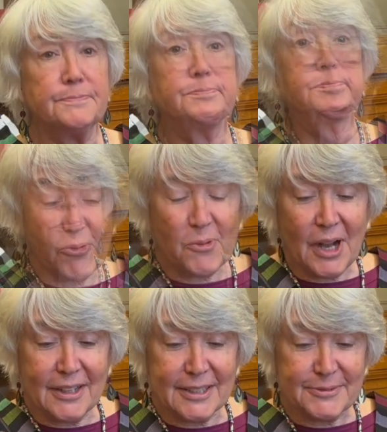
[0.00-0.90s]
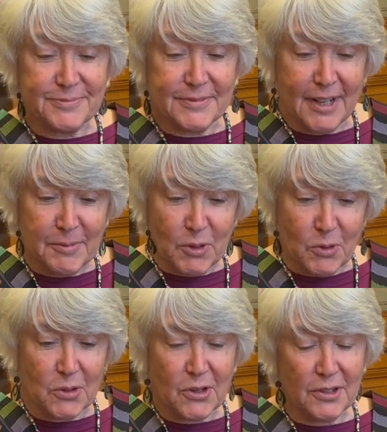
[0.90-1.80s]
So I'm
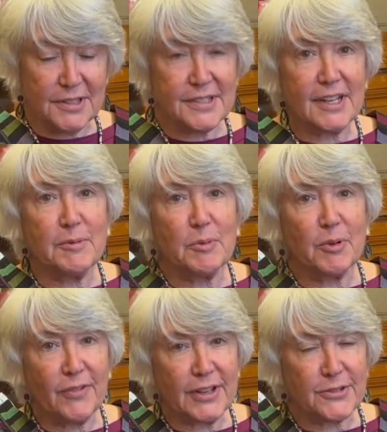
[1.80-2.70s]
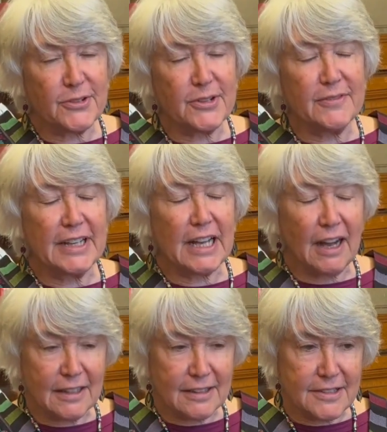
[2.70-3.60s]
Laurel Kearns, and I'm a professor of
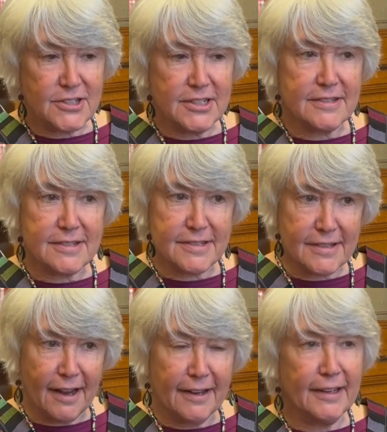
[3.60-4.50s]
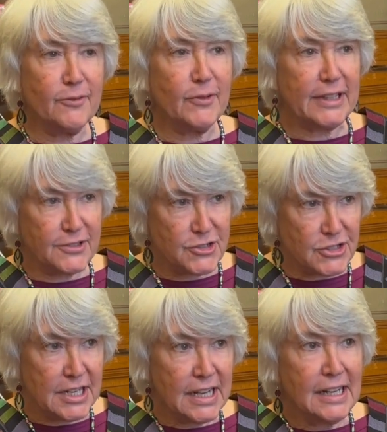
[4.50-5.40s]
ecology, society, and
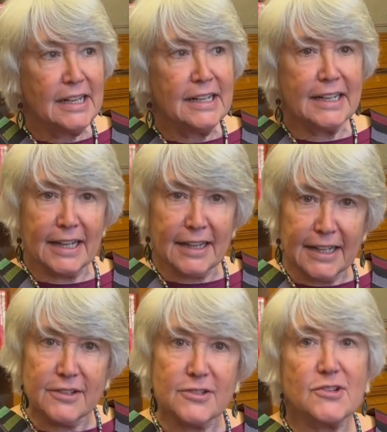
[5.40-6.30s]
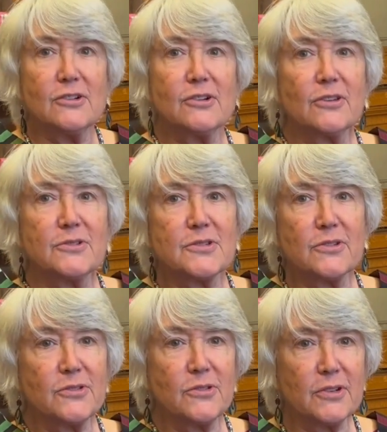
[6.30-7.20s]
religion. And I like to joke, those are
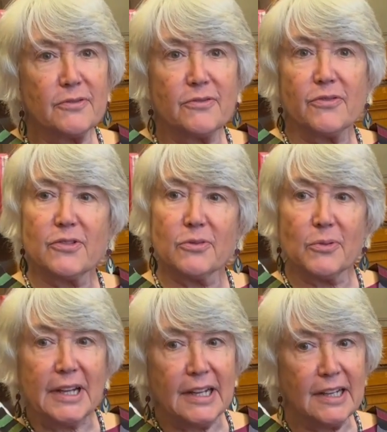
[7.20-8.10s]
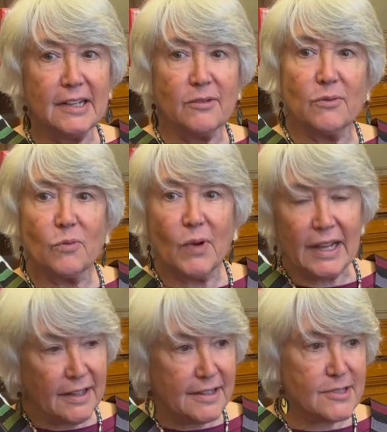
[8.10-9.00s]
sort of three
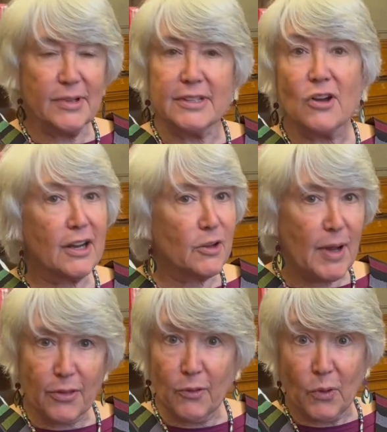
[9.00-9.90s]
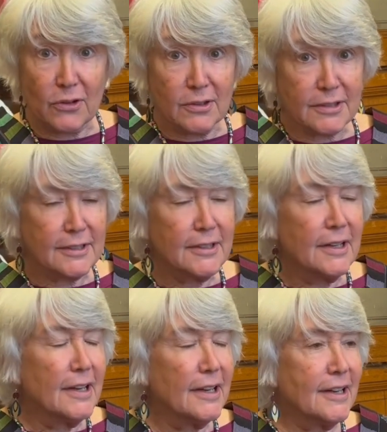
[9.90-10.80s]
ways we talk about the world
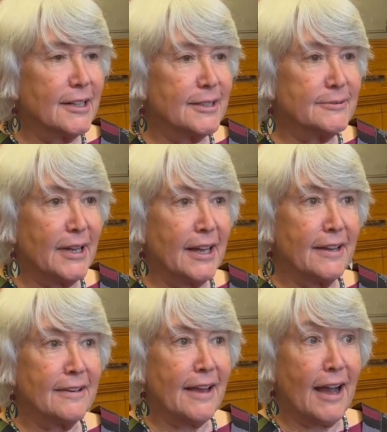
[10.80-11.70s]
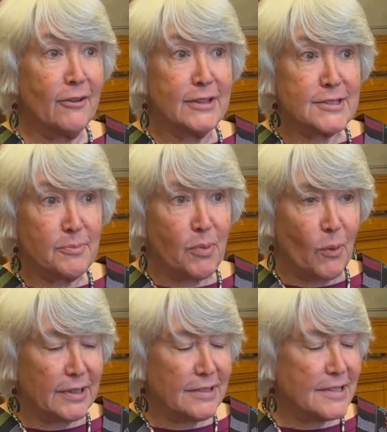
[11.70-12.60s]
and how it's
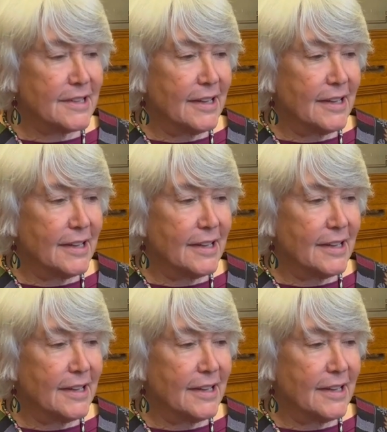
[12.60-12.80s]
important.